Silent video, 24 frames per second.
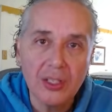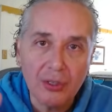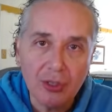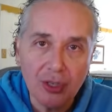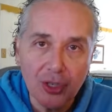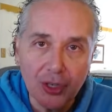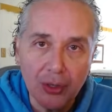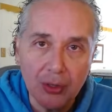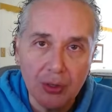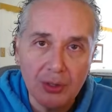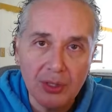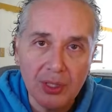
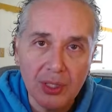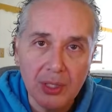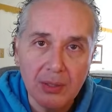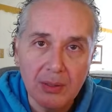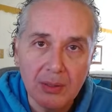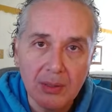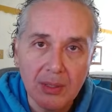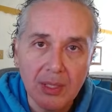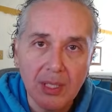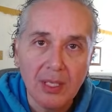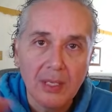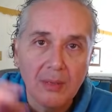occurs,
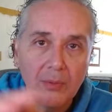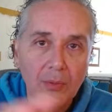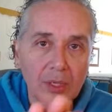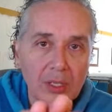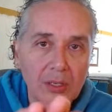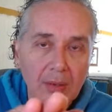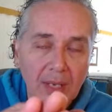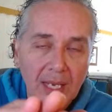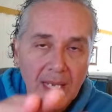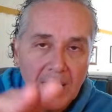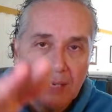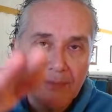when you
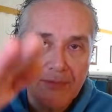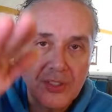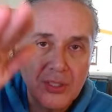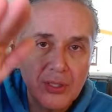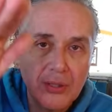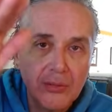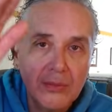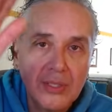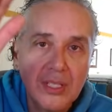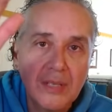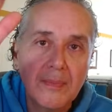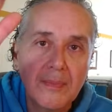have
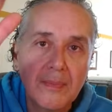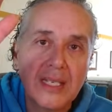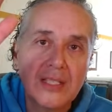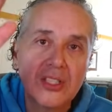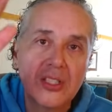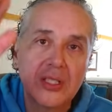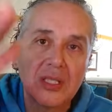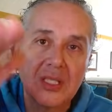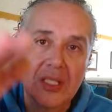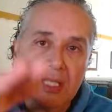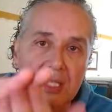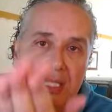two
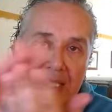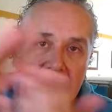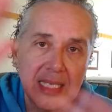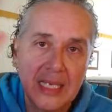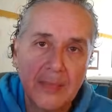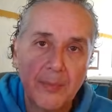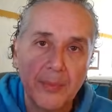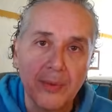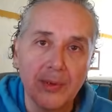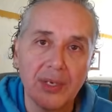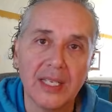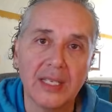dimensions to
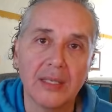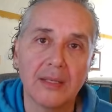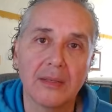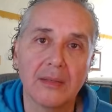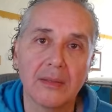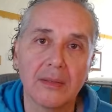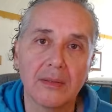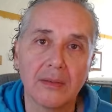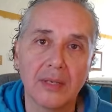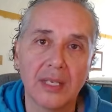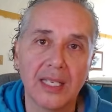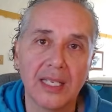separate,
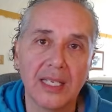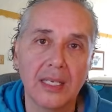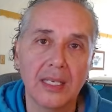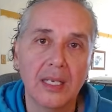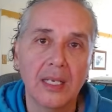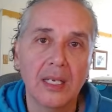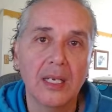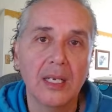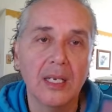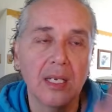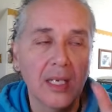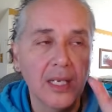okay,
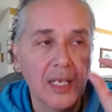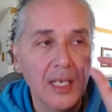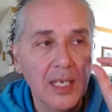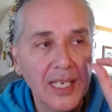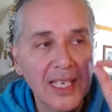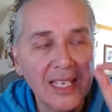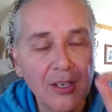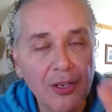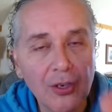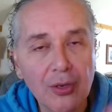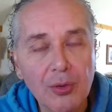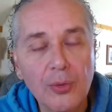
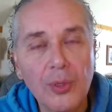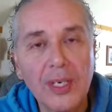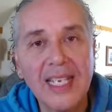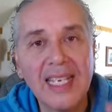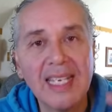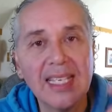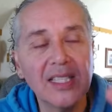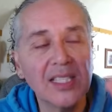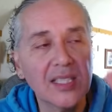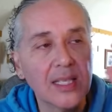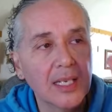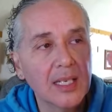it
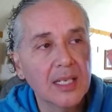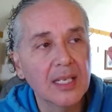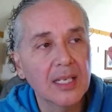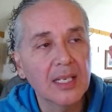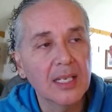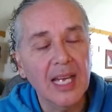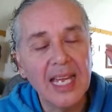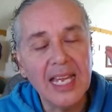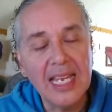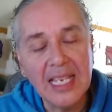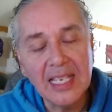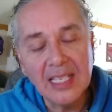creates
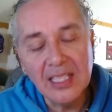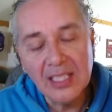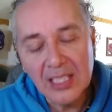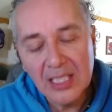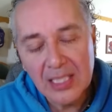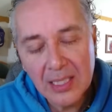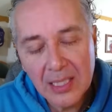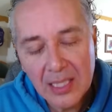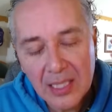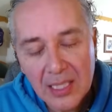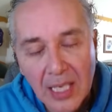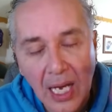a
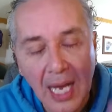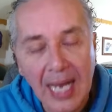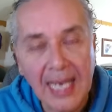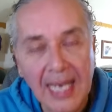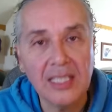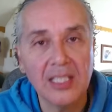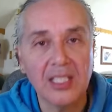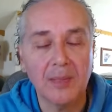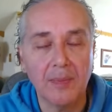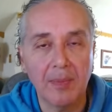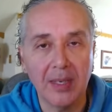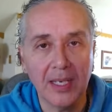
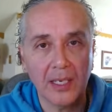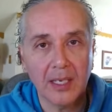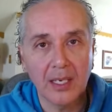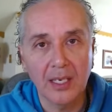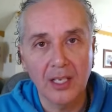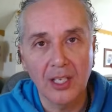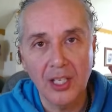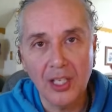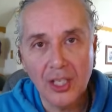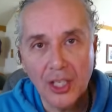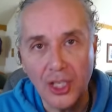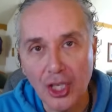seismic,
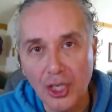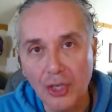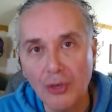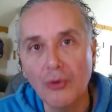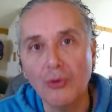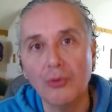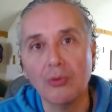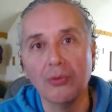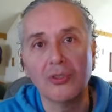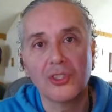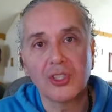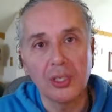
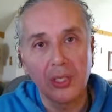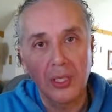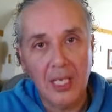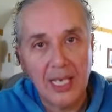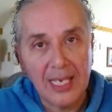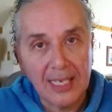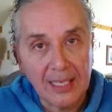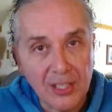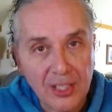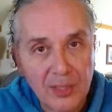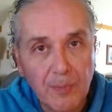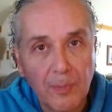huge
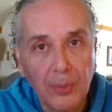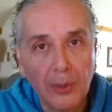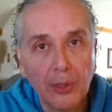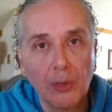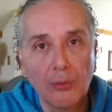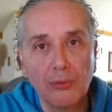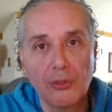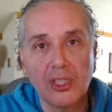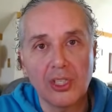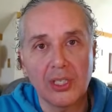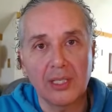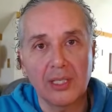
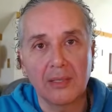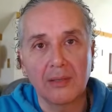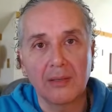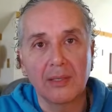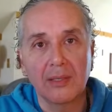explosion,